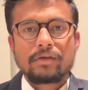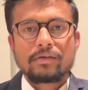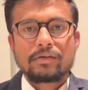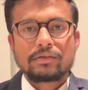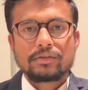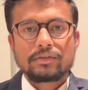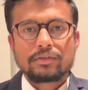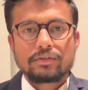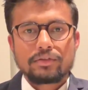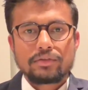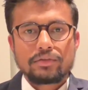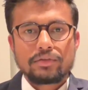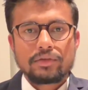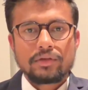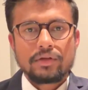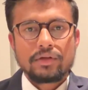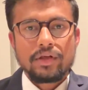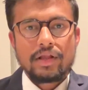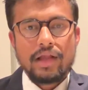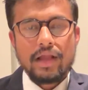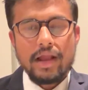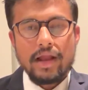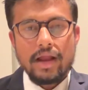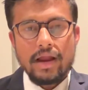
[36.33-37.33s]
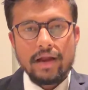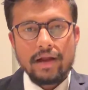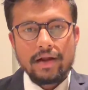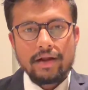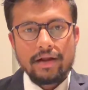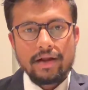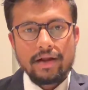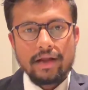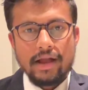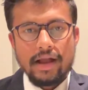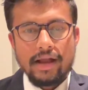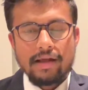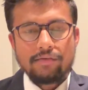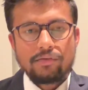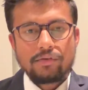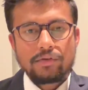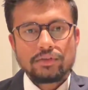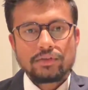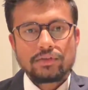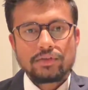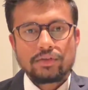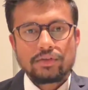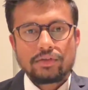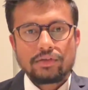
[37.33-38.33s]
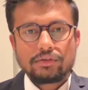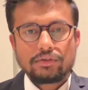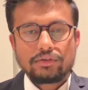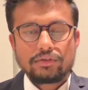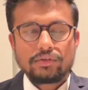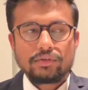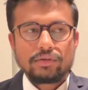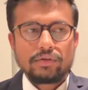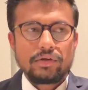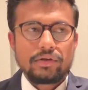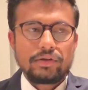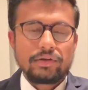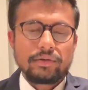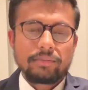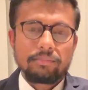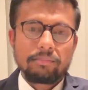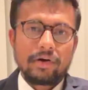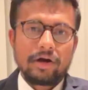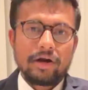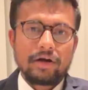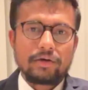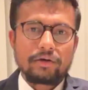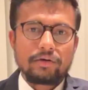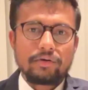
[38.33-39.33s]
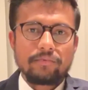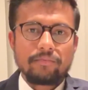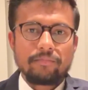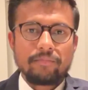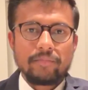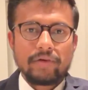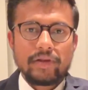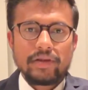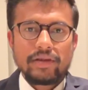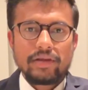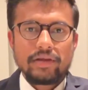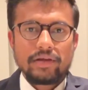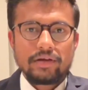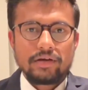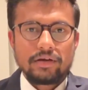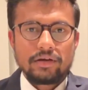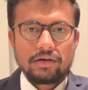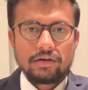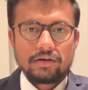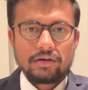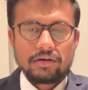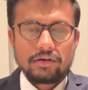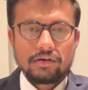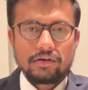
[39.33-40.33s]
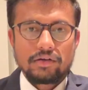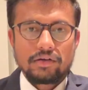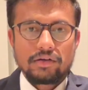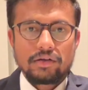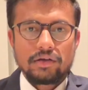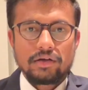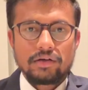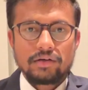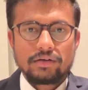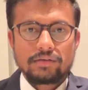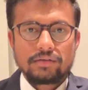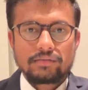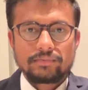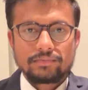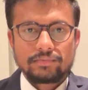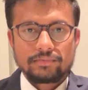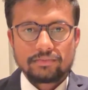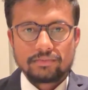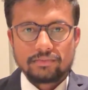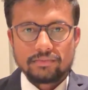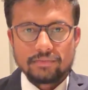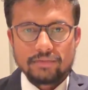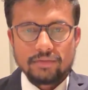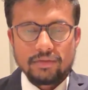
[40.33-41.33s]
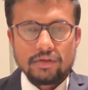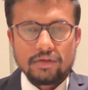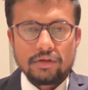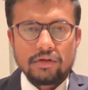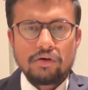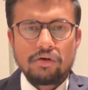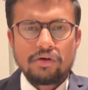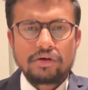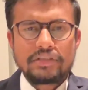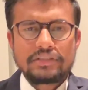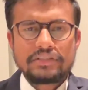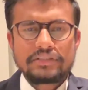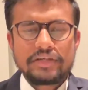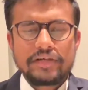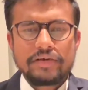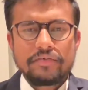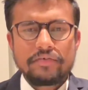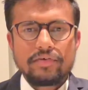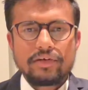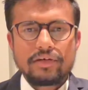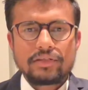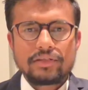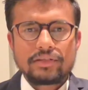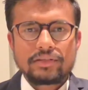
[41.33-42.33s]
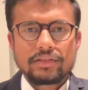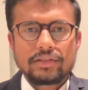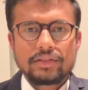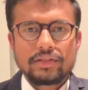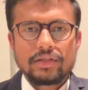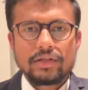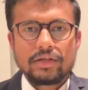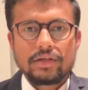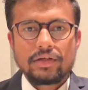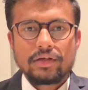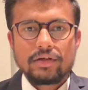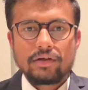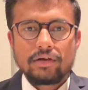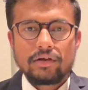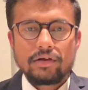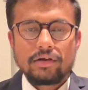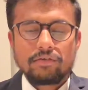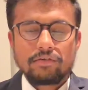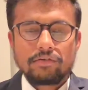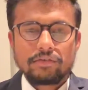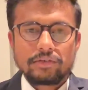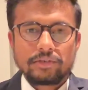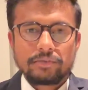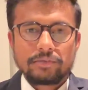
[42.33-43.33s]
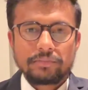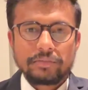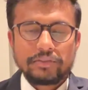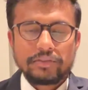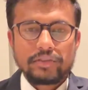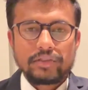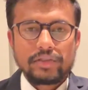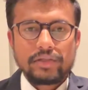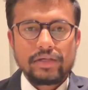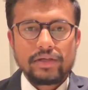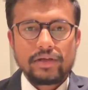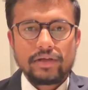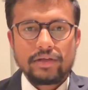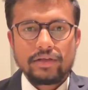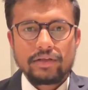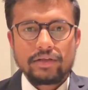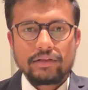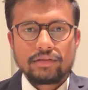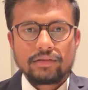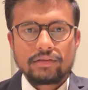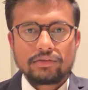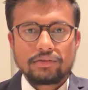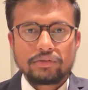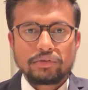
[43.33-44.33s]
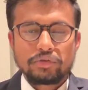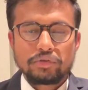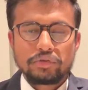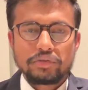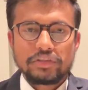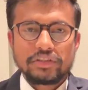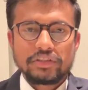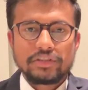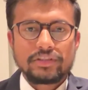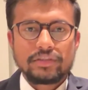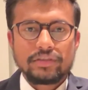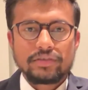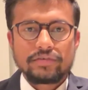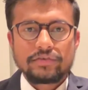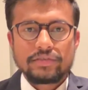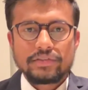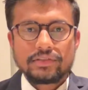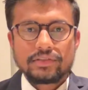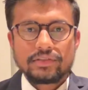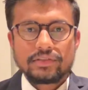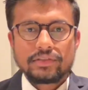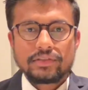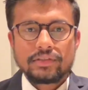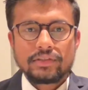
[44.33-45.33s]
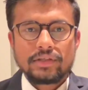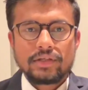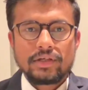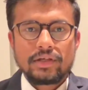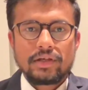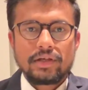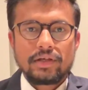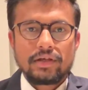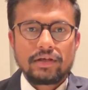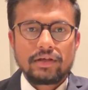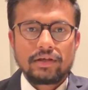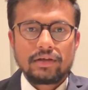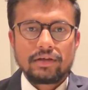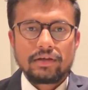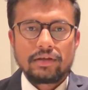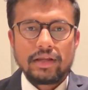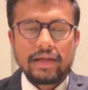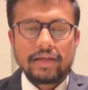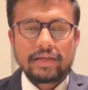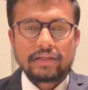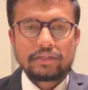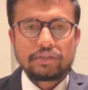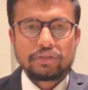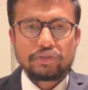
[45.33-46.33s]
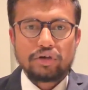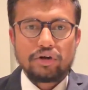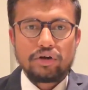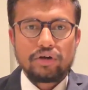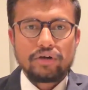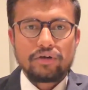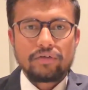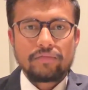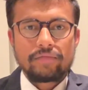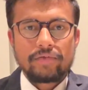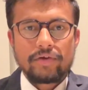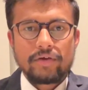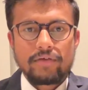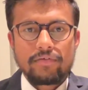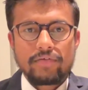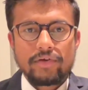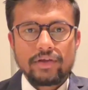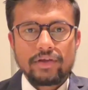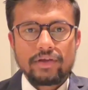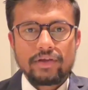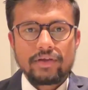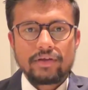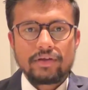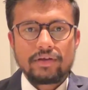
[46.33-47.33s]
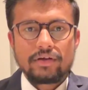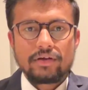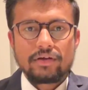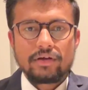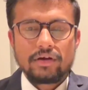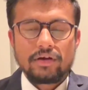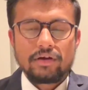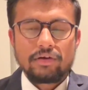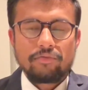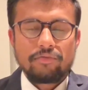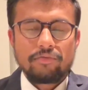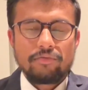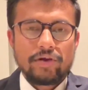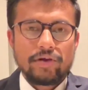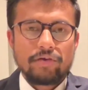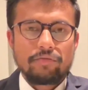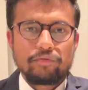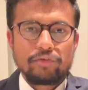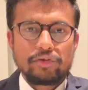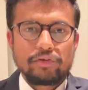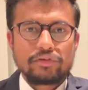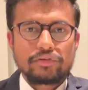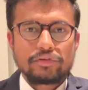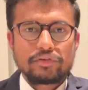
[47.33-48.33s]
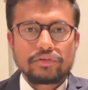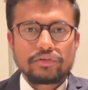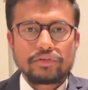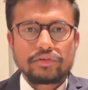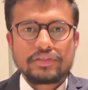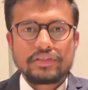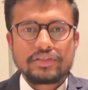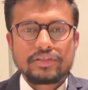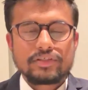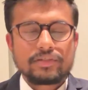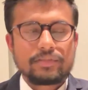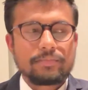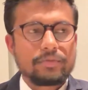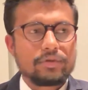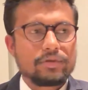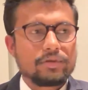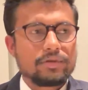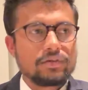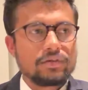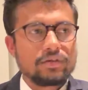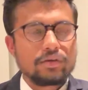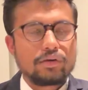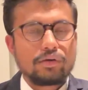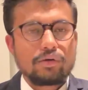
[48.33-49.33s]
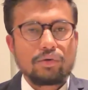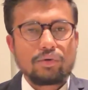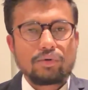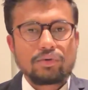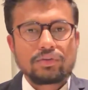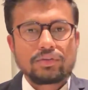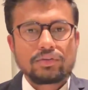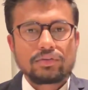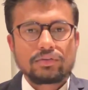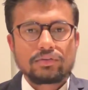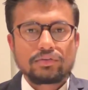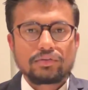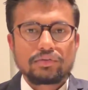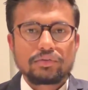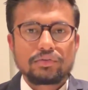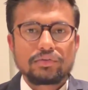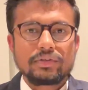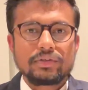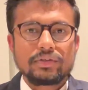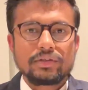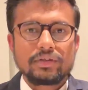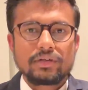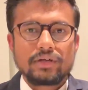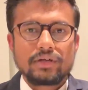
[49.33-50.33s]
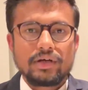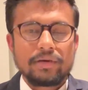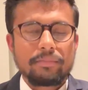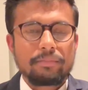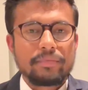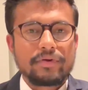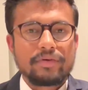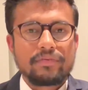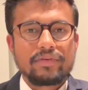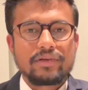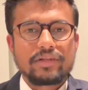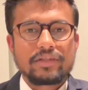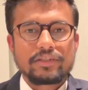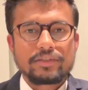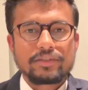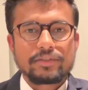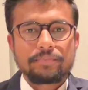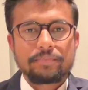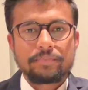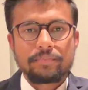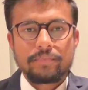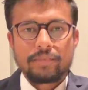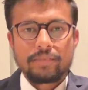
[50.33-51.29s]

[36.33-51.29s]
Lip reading: So, and I was also in part of many college events, especially in social services like Joy of Giving, where we used to distribute clothes to the unprivileged